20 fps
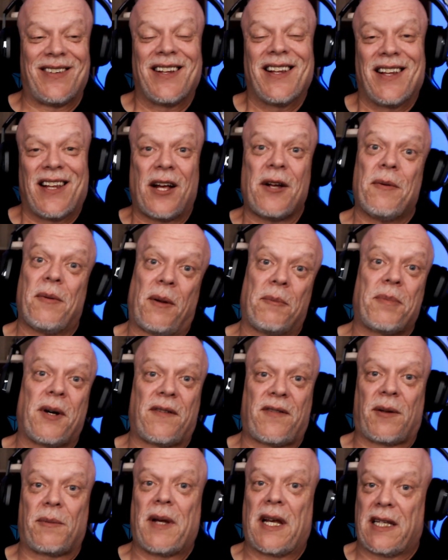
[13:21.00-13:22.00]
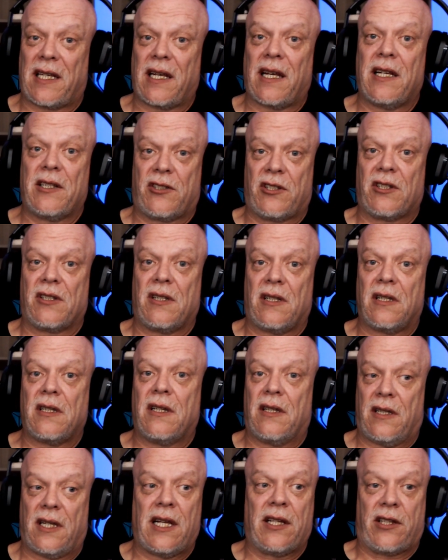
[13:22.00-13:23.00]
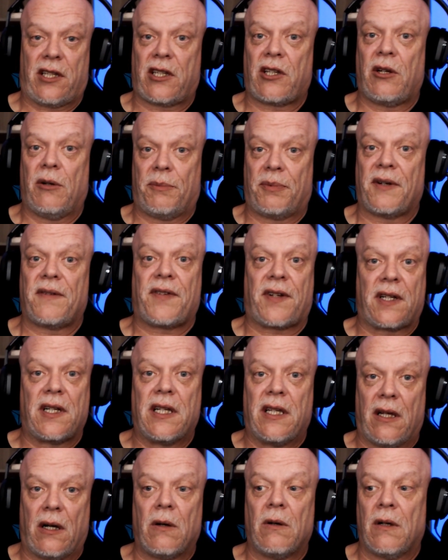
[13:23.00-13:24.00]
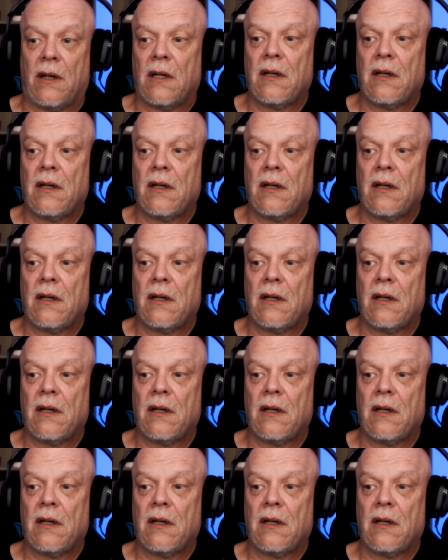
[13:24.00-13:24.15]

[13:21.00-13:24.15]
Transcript: would have been perfect, Meg. You hit the cue perfectly, though.